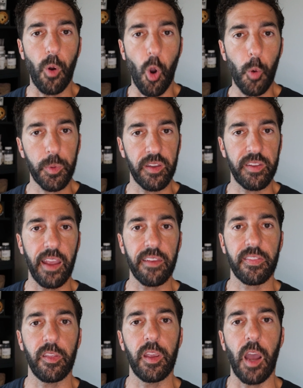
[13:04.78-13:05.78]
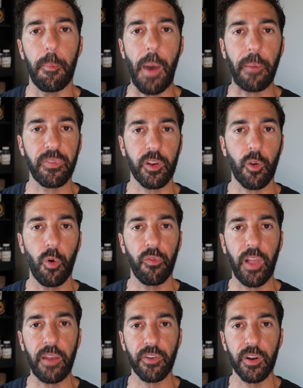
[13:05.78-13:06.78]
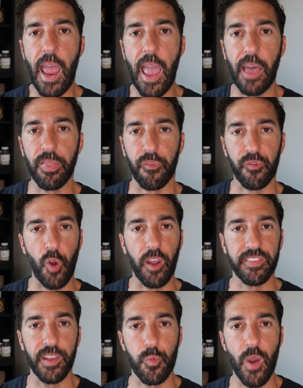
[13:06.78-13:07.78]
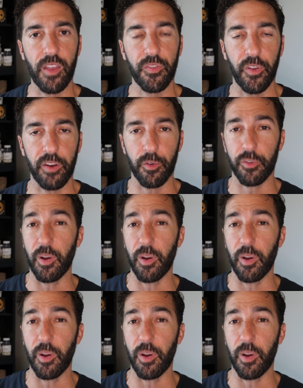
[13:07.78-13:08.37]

will hope to taste the bombsicle flavor and the frosty raz flavor,